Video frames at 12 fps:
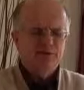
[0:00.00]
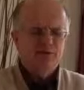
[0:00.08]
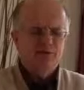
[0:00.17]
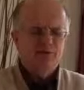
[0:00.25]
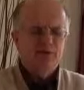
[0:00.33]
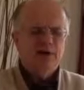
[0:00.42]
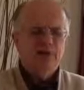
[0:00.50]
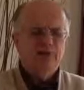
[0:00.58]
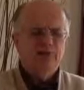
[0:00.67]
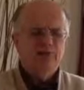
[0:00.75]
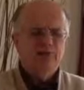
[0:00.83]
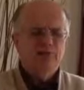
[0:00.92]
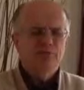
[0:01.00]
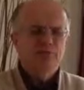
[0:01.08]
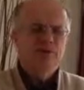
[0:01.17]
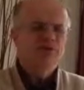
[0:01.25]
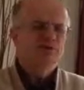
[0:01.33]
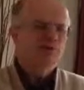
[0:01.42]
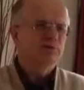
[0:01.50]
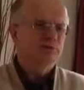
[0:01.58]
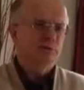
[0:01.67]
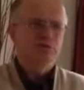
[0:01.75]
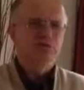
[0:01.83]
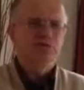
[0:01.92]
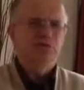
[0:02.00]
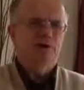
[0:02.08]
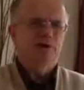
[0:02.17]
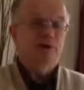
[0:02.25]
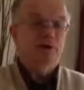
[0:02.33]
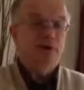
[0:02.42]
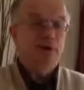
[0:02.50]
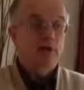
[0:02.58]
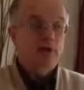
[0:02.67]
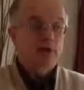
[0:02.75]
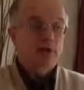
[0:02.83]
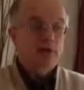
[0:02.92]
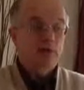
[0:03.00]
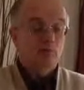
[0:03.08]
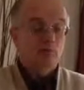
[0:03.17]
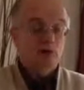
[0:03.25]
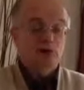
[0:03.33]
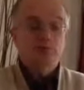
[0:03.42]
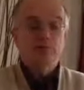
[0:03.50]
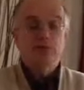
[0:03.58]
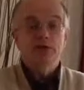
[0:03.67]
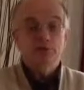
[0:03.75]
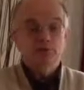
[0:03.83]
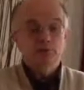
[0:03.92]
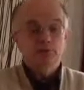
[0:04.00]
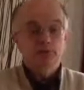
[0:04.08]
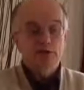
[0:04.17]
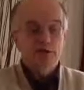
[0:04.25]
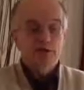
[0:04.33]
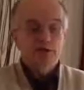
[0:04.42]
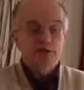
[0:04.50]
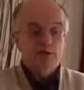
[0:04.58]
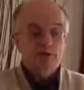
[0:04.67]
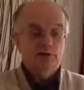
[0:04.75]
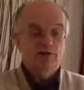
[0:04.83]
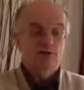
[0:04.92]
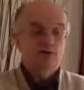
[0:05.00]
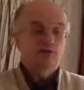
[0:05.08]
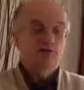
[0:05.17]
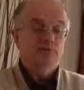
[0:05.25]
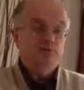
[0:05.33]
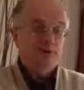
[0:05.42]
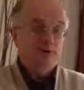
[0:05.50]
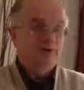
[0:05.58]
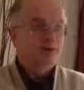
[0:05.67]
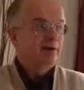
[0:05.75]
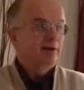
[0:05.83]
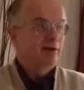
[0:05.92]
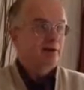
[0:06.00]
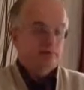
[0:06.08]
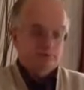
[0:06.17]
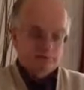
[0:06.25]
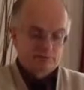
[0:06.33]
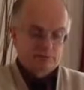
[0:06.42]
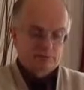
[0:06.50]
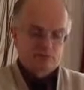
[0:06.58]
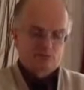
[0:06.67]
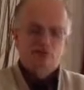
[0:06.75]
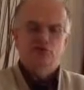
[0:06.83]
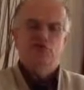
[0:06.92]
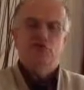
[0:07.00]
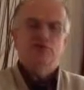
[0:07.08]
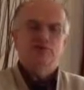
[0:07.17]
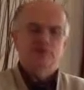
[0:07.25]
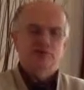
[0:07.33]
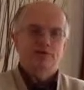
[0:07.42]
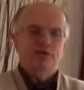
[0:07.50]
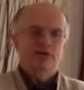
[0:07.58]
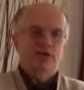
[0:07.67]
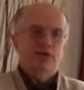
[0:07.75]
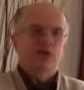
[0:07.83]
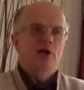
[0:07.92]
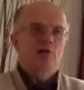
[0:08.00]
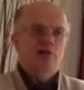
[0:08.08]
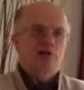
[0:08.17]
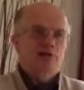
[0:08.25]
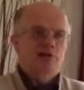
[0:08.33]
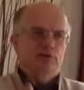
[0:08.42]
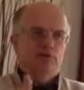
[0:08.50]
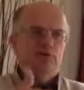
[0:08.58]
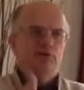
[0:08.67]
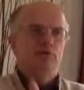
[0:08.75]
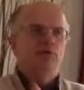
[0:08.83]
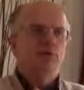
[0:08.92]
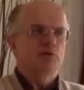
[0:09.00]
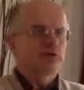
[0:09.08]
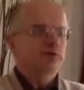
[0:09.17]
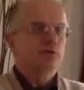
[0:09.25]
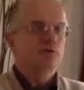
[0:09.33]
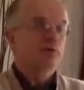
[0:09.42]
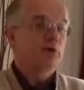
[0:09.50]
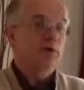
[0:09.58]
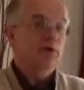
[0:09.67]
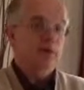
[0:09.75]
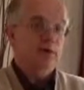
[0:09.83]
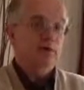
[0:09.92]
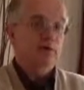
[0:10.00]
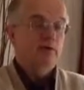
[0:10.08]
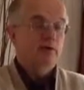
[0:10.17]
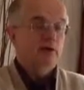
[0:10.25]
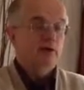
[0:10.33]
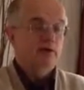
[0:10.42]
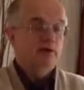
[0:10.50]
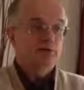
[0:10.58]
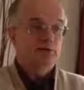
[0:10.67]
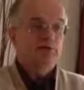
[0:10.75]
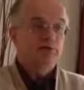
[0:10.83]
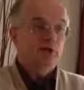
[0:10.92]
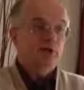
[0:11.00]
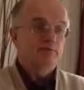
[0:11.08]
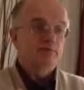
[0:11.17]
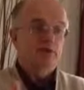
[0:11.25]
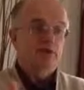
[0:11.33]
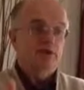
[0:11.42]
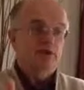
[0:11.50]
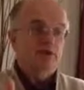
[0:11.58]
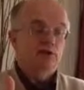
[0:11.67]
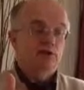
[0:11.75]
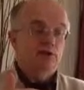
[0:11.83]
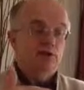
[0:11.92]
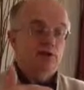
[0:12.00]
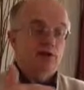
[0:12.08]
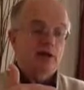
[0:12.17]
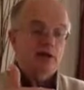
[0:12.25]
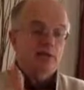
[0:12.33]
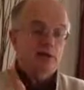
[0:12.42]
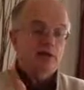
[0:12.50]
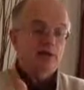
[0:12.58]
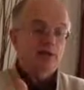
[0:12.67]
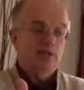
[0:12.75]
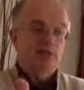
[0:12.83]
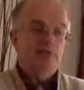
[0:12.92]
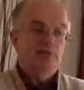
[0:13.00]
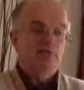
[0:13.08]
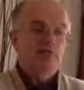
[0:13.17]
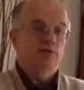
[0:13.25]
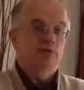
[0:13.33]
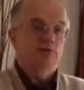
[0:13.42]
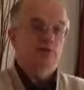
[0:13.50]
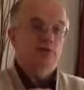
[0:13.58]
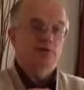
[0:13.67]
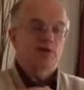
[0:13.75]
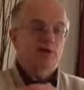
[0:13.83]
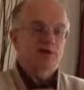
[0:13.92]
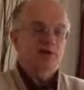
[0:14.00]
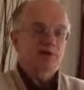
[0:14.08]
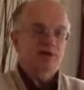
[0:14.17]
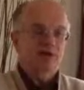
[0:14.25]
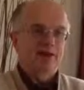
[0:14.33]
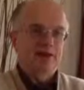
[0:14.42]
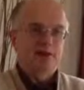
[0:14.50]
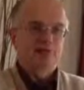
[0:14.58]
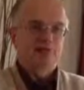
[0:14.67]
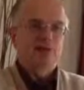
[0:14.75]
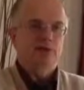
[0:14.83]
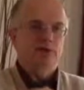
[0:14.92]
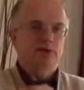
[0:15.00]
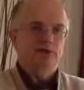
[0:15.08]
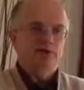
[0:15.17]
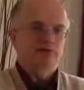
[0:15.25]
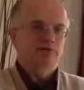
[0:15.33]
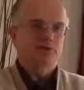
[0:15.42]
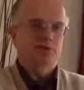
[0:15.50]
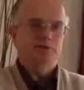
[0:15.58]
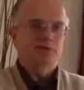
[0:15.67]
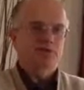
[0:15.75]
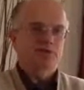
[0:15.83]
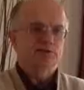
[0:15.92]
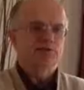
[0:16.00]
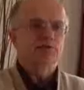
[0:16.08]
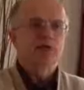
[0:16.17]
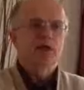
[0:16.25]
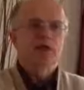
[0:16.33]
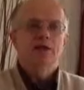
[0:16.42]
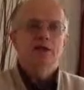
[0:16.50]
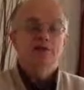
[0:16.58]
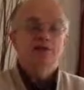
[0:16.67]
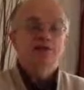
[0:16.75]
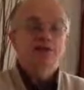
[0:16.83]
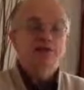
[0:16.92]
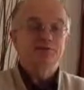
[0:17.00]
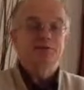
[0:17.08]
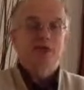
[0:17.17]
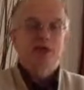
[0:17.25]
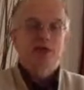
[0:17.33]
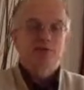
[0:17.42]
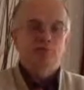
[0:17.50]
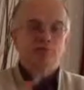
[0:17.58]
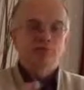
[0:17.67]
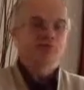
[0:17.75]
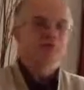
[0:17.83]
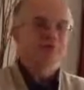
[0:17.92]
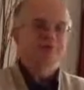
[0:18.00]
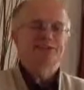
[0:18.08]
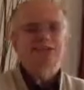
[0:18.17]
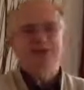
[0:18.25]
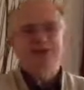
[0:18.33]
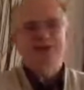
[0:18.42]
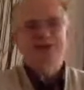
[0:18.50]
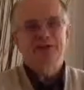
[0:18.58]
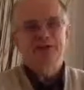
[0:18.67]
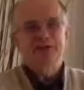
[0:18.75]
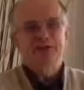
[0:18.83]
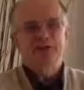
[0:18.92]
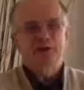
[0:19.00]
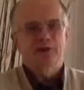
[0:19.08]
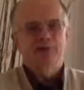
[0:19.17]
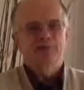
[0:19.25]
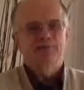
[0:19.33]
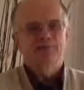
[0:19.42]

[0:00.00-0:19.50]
know, where do we place those limits for our children? Wanting to place them in places that are constructively, you know, conservative on this side, but also giving them the most room we can to live their lives, you know, and not to get to that place where they're always out by that edge being faced with temptations. God bless you, and we'll see you next time on the 10-Minute Parent.